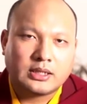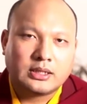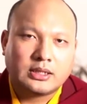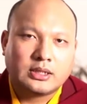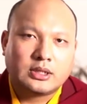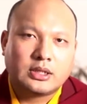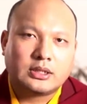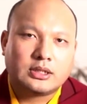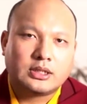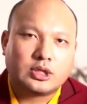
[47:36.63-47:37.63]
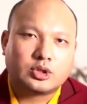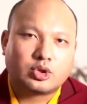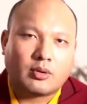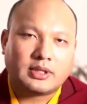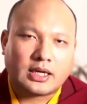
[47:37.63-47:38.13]
And if we combine
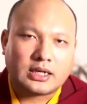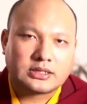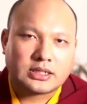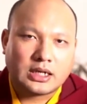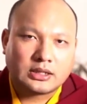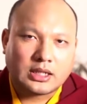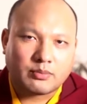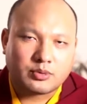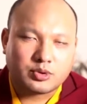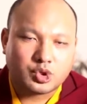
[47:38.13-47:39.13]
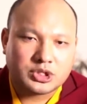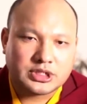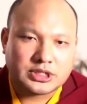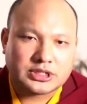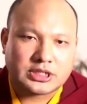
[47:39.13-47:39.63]
these all, the
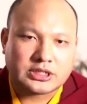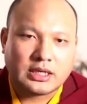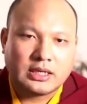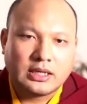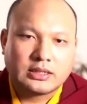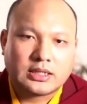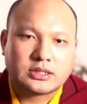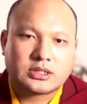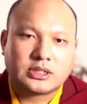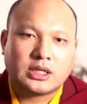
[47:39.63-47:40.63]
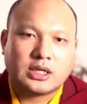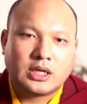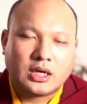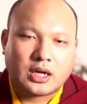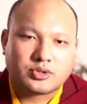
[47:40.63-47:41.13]
summary of
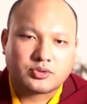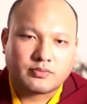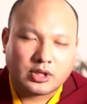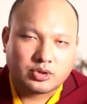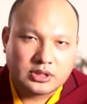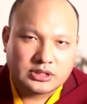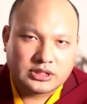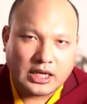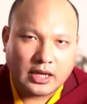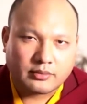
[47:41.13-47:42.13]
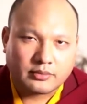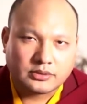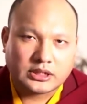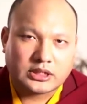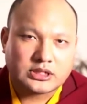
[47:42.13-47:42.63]
this all is in the four
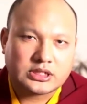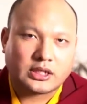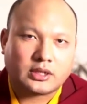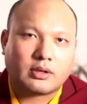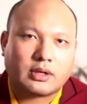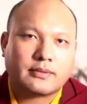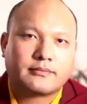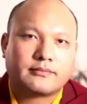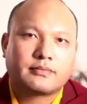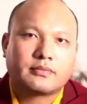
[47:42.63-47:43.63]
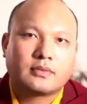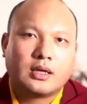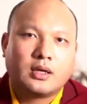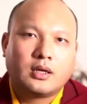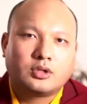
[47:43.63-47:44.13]

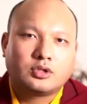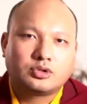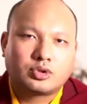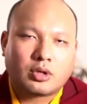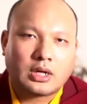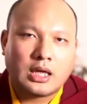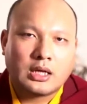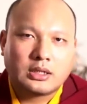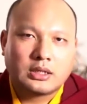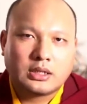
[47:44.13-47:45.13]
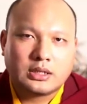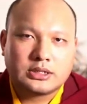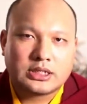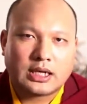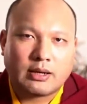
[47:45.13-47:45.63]
dharmas of Gampopa, which we will
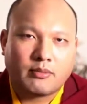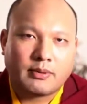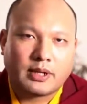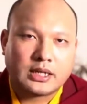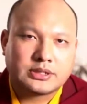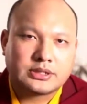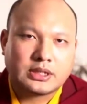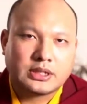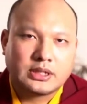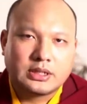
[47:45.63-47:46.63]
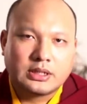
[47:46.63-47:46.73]
discuss starting from tomorrow.